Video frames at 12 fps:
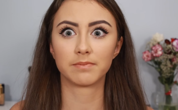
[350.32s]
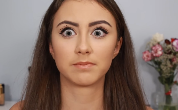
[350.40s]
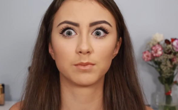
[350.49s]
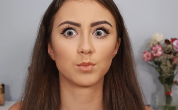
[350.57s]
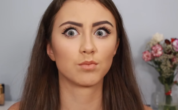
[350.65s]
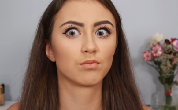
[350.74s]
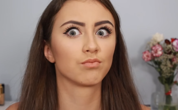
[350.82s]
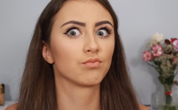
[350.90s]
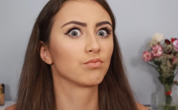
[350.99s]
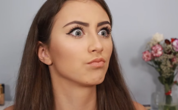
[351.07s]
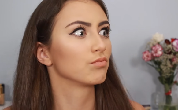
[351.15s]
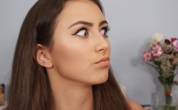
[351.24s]

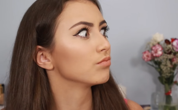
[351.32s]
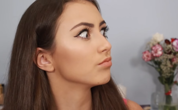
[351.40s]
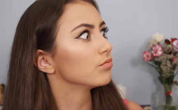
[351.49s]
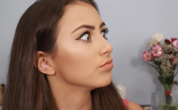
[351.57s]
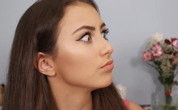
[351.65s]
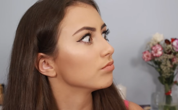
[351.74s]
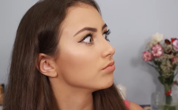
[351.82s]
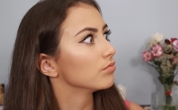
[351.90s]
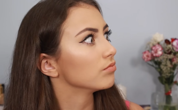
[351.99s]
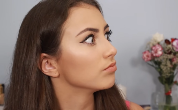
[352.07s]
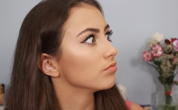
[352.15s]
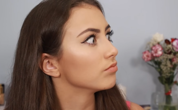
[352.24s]

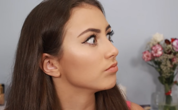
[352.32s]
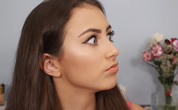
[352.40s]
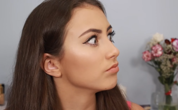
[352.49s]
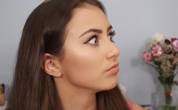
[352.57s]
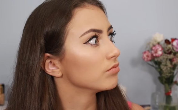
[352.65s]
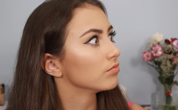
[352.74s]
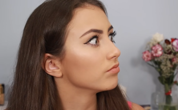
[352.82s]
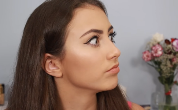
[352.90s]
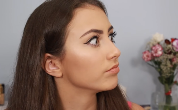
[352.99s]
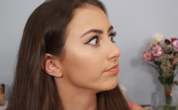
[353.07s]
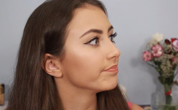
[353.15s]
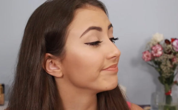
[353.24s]

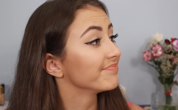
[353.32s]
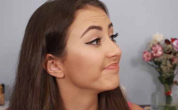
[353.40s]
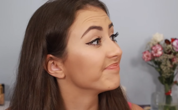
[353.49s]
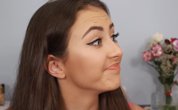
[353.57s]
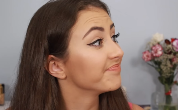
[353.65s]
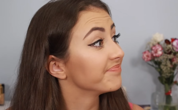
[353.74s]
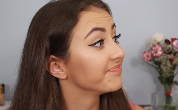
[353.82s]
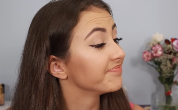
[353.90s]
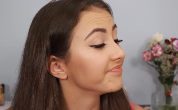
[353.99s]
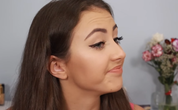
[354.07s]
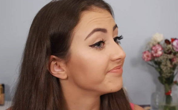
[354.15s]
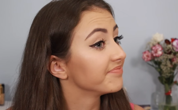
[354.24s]

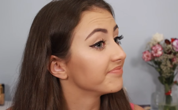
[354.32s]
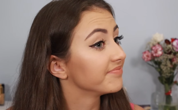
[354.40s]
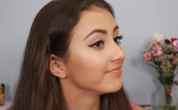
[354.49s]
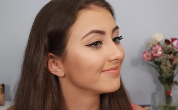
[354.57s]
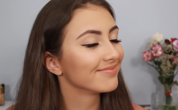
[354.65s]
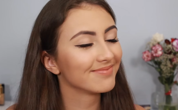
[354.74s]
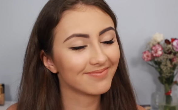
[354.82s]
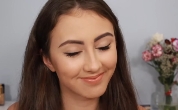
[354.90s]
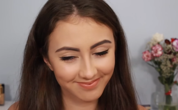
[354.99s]
[no speech]